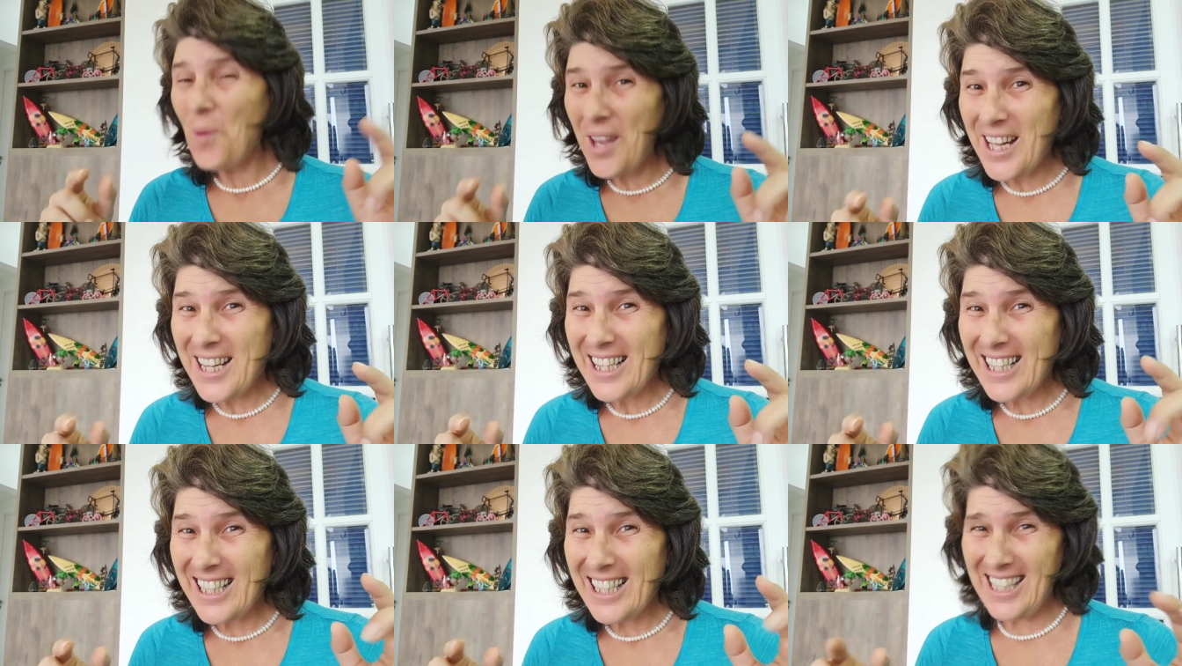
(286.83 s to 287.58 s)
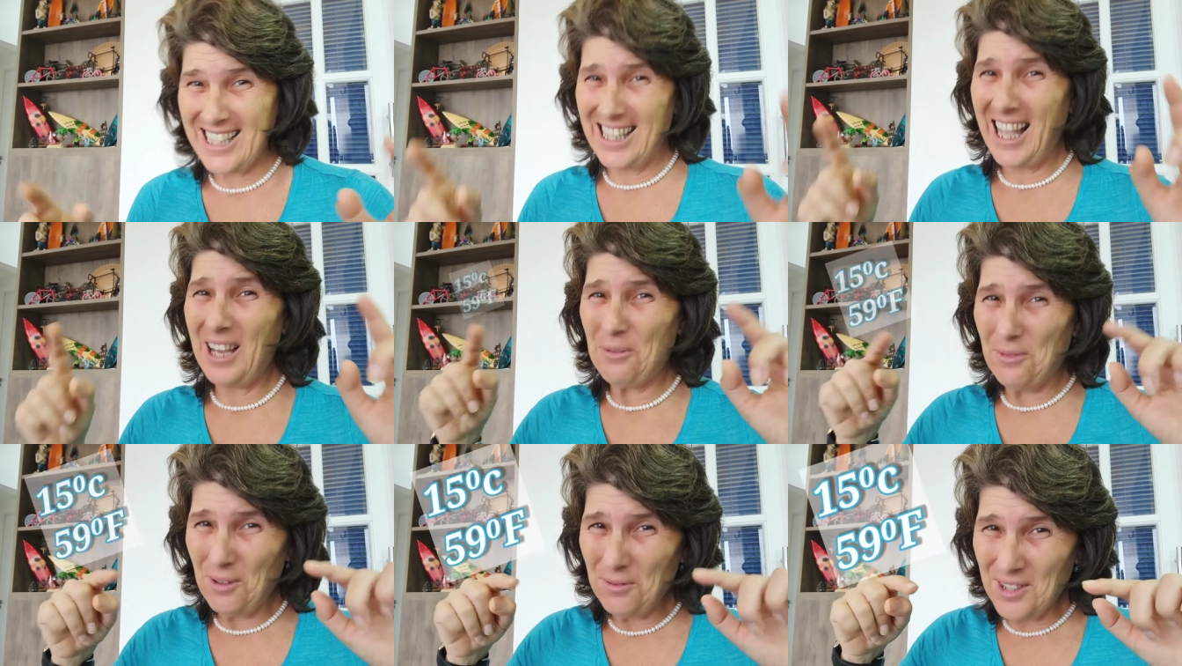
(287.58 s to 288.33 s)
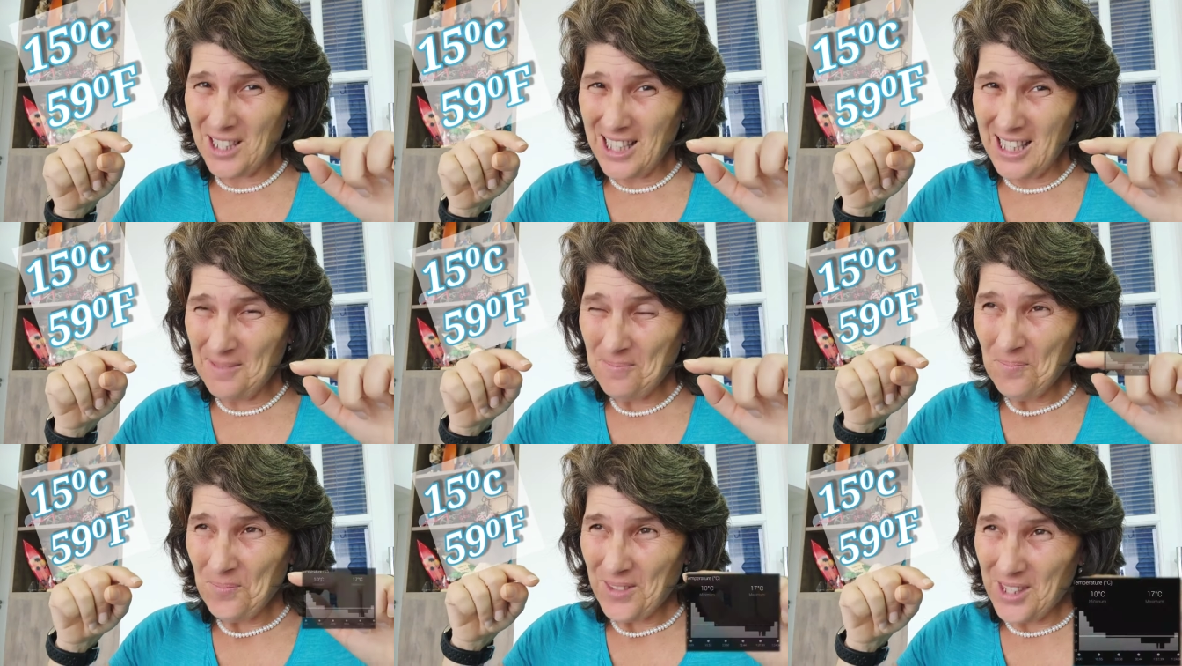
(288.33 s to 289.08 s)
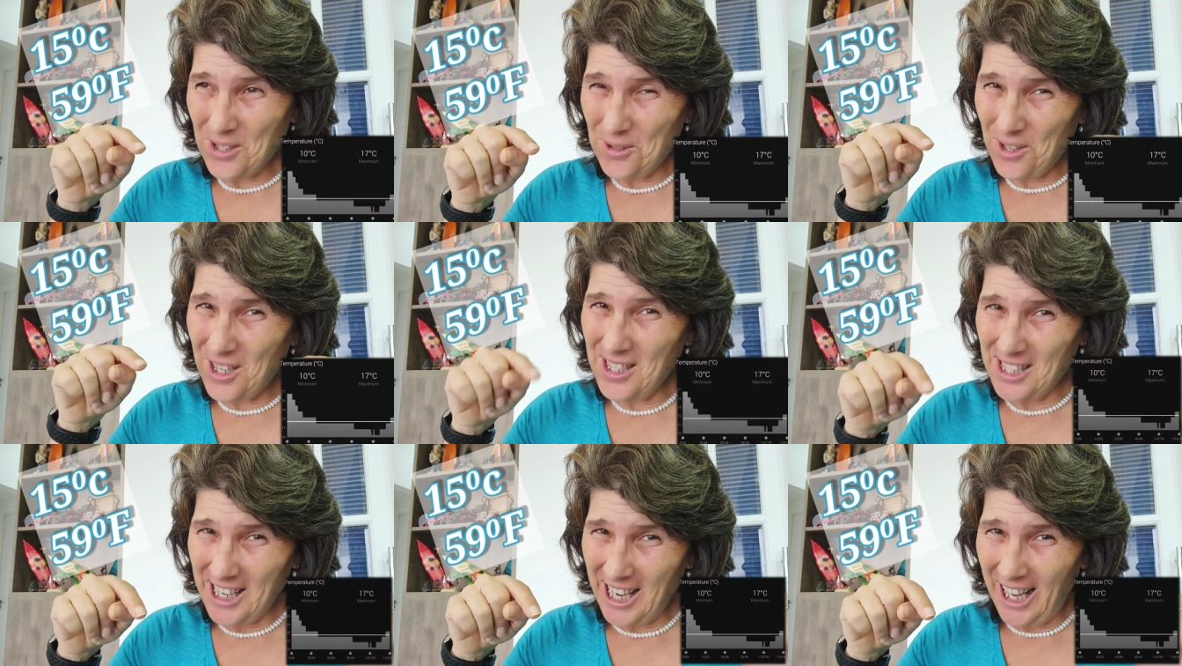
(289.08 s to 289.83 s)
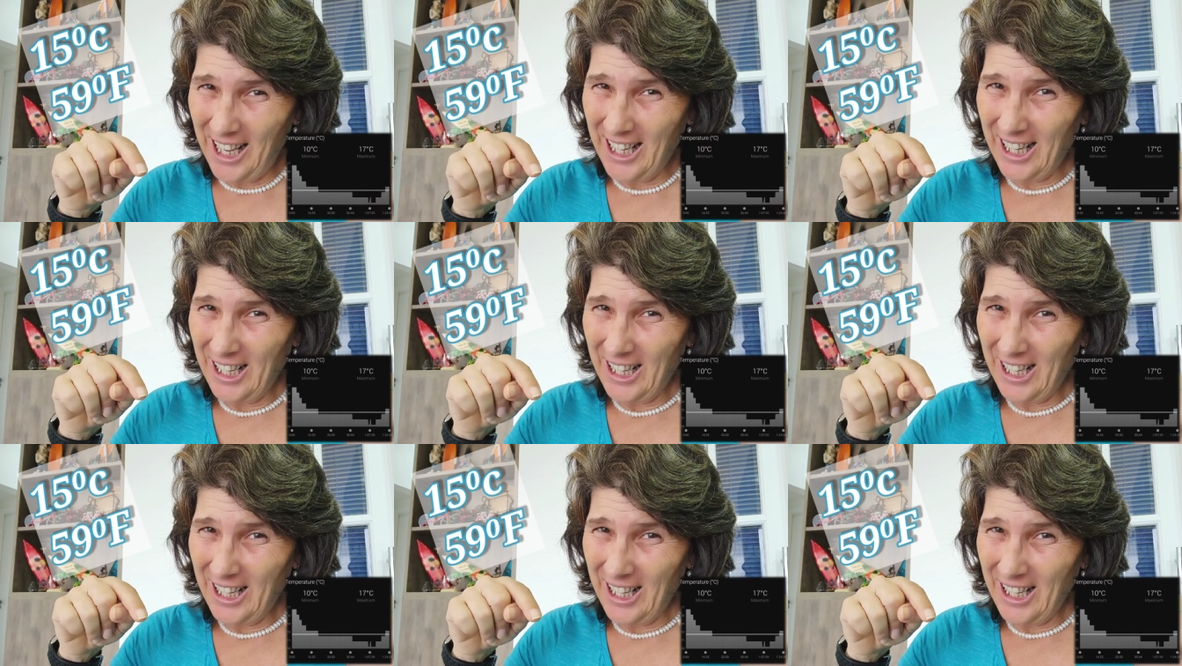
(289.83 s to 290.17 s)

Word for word: When it's like 15 degrees here,